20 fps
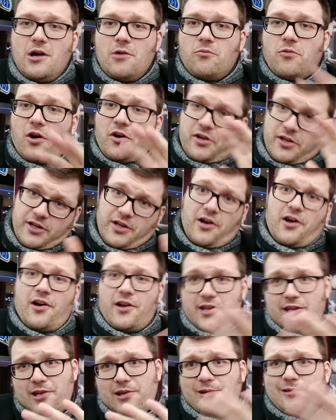one could
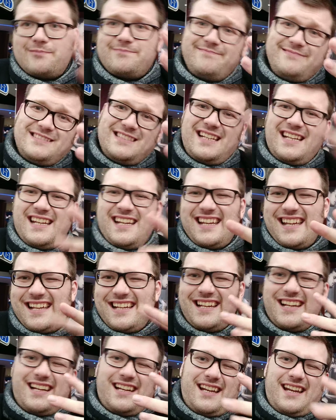argue
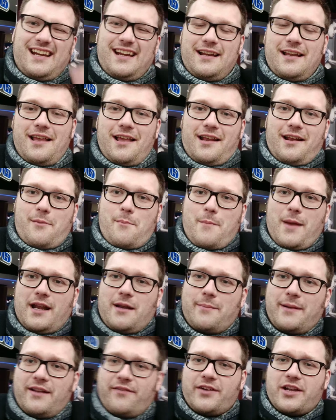made
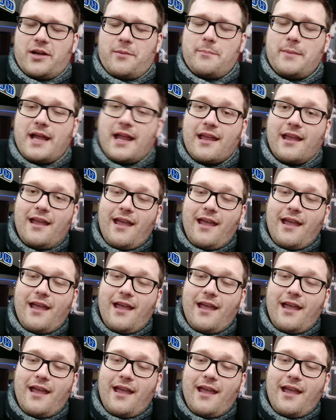a bit of a comeback,